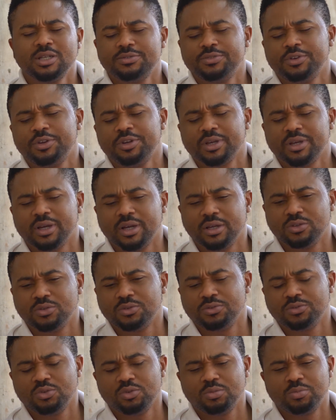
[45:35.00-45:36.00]
That's very kind
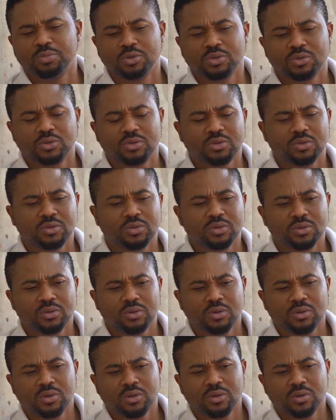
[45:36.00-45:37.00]
of you, but
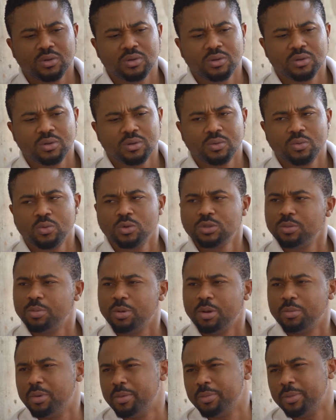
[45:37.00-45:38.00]
what
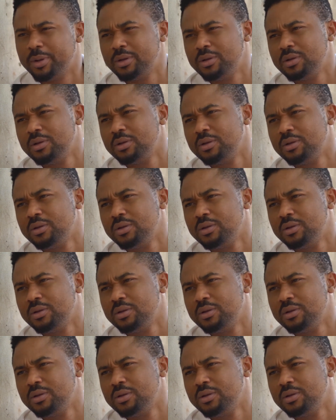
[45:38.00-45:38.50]
about Mama?